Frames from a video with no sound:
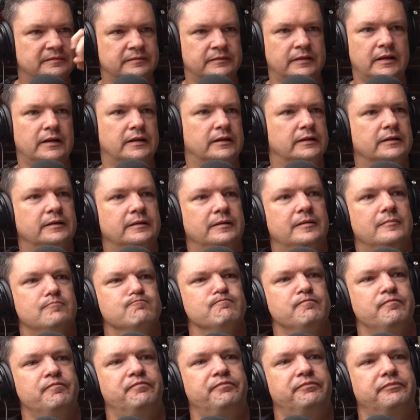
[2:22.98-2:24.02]
No.
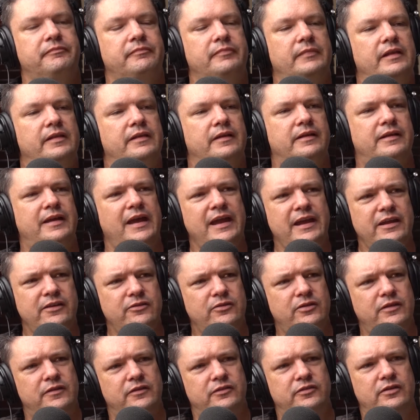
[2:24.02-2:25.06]
The gay
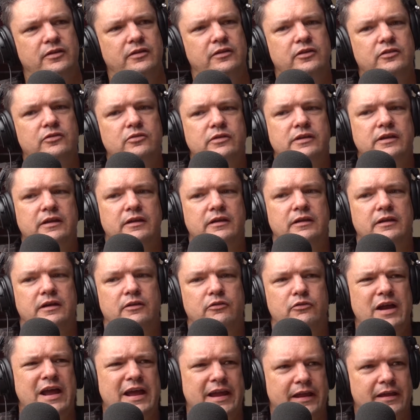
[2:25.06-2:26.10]
dude in the show, you're talking
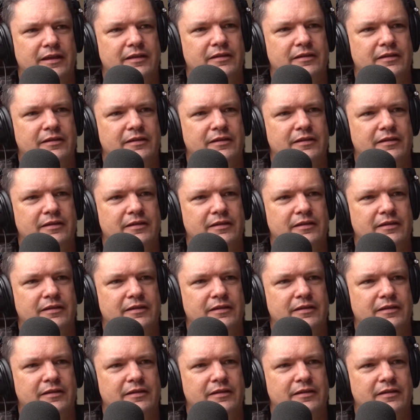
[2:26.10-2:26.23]
Ray.